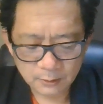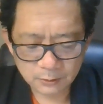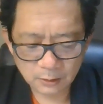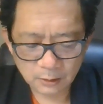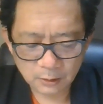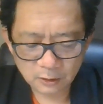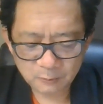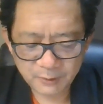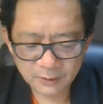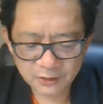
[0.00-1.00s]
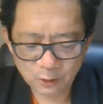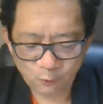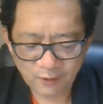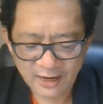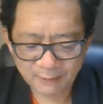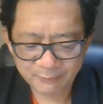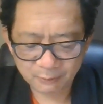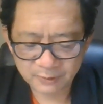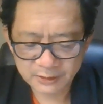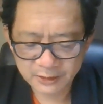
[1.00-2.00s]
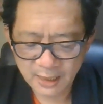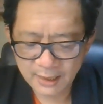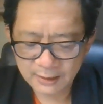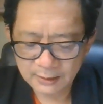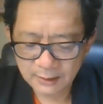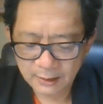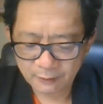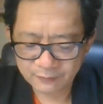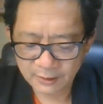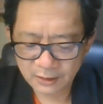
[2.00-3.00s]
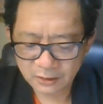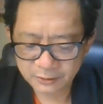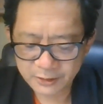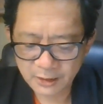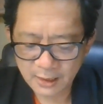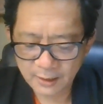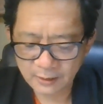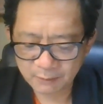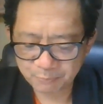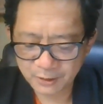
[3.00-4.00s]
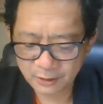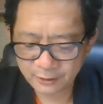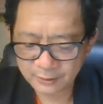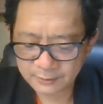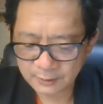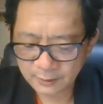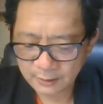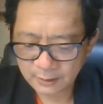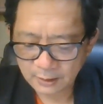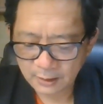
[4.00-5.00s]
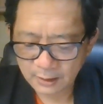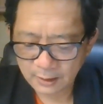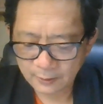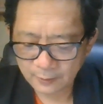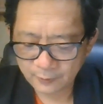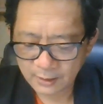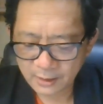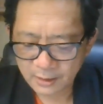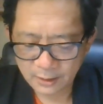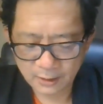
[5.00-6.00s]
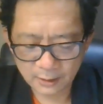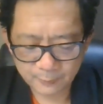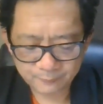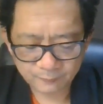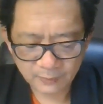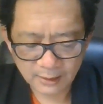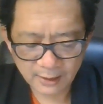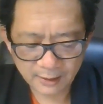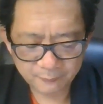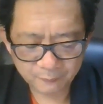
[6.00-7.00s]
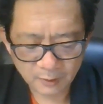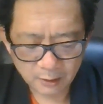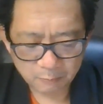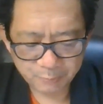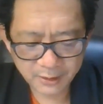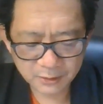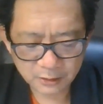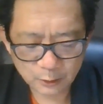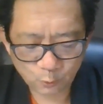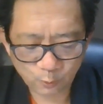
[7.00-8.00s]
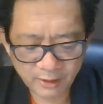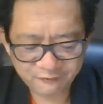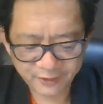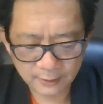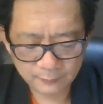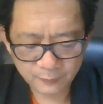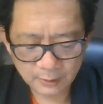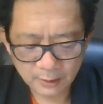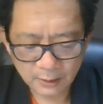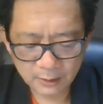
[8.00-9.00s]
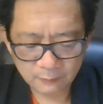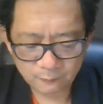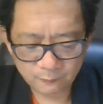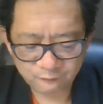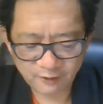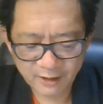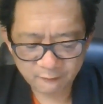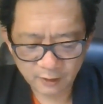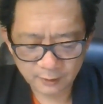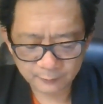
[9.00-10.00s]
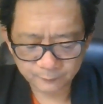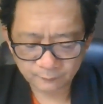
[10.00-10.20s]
The organ script of the Shang of the Little Shang appeared archaic and pictographic in flavor,